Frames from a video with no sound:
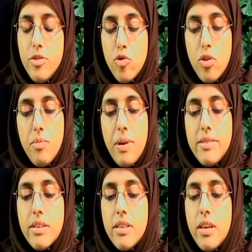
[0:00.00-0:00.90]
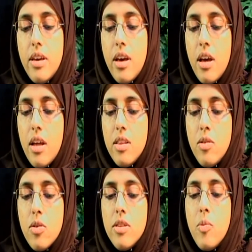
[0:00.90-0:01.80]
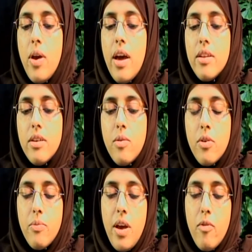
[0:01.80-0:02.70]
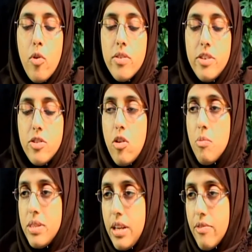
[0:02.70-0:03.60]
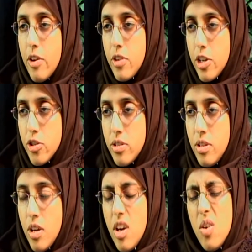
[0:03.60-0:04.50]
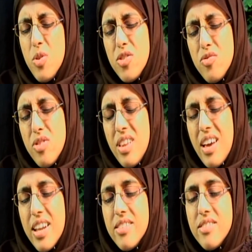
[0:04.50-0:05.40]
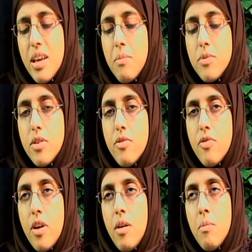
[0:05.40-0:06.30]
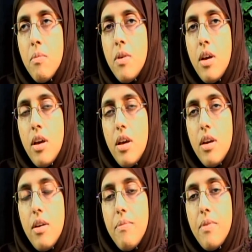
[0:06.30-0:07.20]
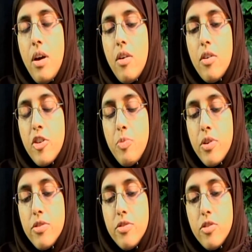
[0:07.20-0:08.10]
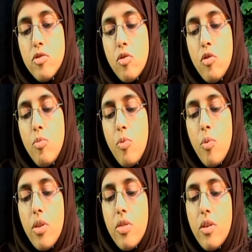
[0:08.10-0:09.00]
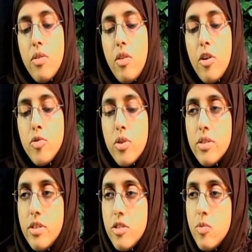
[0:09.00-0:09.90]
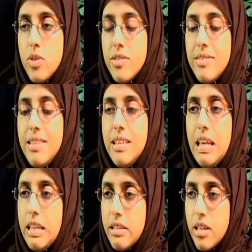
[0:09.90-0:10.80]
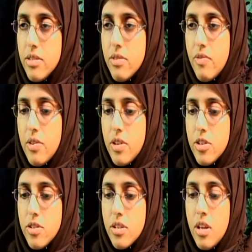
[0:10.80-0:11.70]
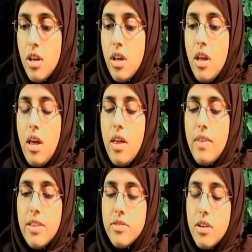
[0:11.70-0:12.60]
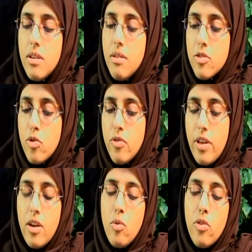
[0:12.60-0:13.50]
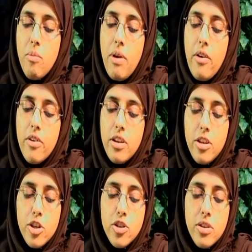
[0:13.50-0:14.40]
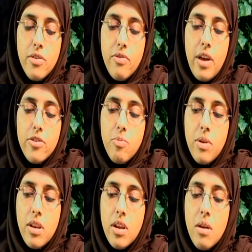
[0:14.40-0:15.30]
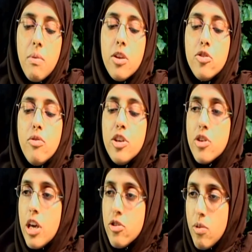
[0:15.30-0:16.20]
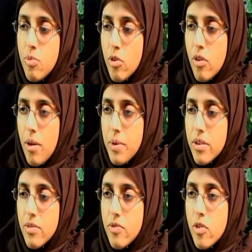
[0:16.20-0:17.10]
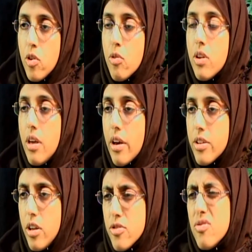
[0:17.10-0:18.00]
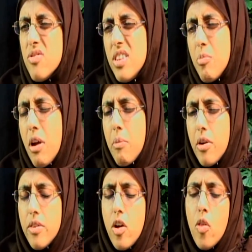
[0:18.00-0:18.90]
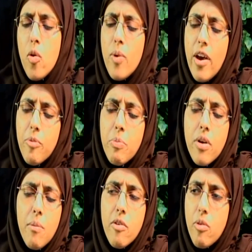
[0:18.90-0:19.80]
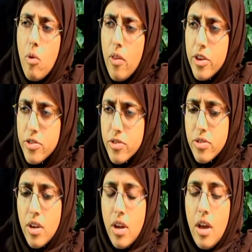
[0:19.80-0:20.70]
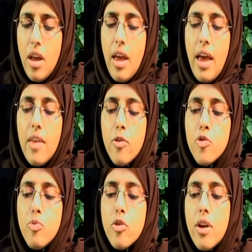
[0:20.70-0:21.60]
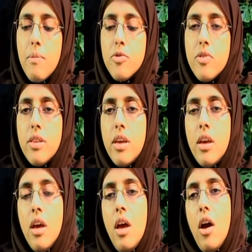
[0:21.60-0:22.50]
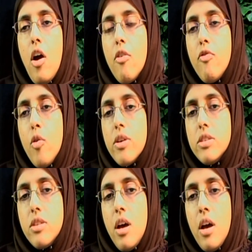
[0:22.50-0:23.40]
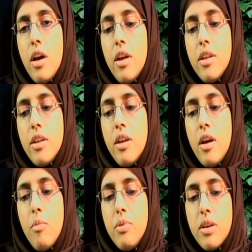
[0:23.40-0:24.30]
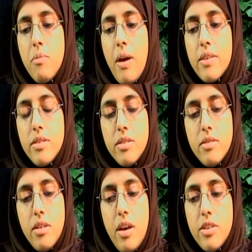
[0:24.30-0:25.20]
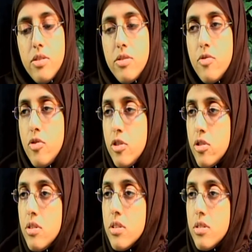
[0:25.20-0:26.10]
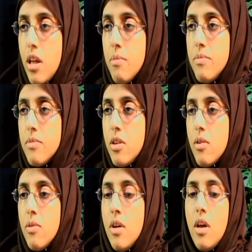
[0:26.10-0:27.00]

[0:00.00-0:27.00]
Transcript: sure. Basically, locally we have an organization called Medina Foundation, which has really kind of stemmed from our experiences as a group with the larger organization, which is Deen Intensive Foundation. And that's a sort of like a North American initiative that's been committed to educational programming for youth mm-hmm. and young adults, really primarily, although we have people coming from all ages. And those programs really are focused on bringing back the essence of traditional Islam, you know,